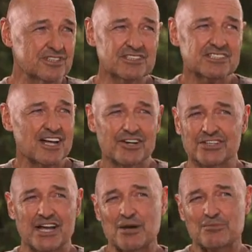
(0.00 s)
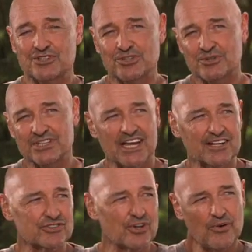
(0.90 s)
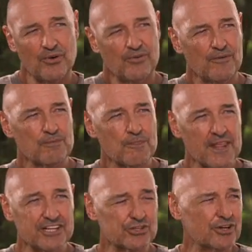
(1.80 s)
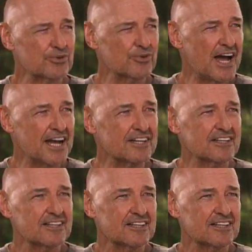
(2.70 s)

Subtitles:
This is not going to happen to you again, so enjoy the ride.